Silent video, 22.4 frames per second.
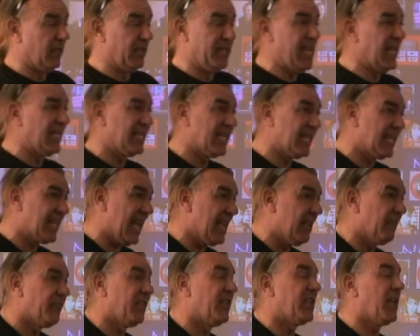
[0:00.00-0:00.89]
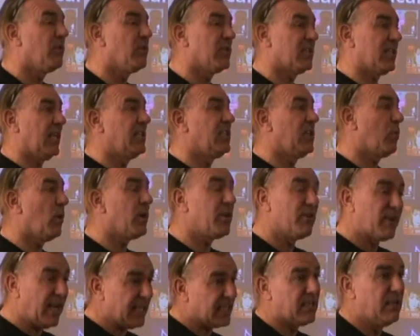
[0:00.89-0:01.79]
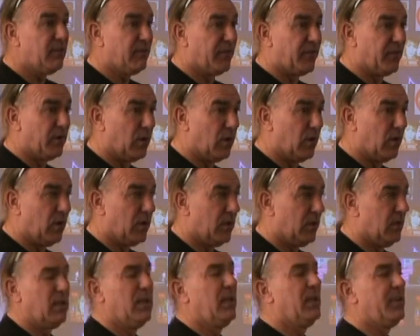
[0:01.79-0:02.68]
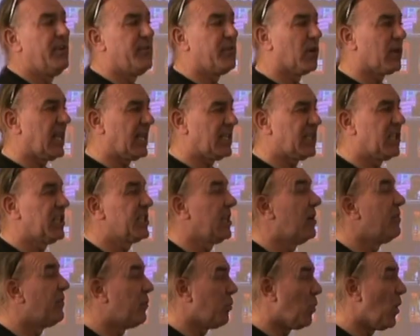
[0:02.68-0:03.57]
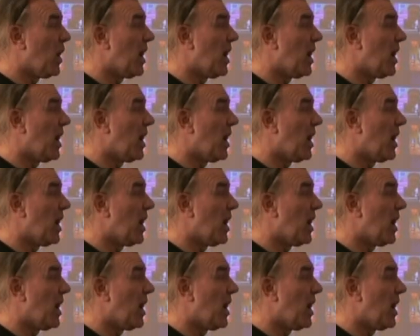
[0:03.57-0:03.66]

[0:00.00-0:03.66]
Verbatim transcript: the end of the day, if they don't send you what you're asking for, you've got to ask yourself